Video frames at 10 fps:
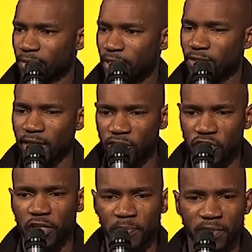These ain't
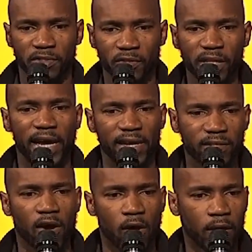chips. This your
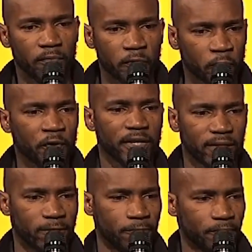last arm for
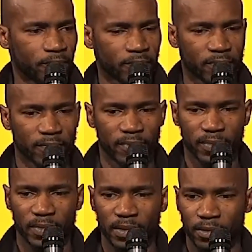real.
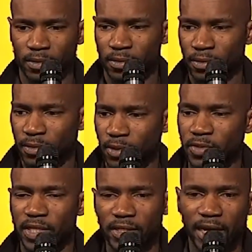You're
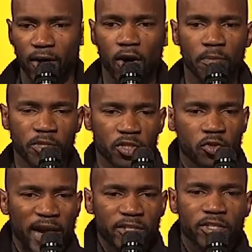gonna need that arm to
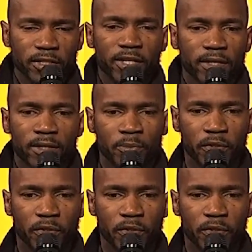scratch the nub.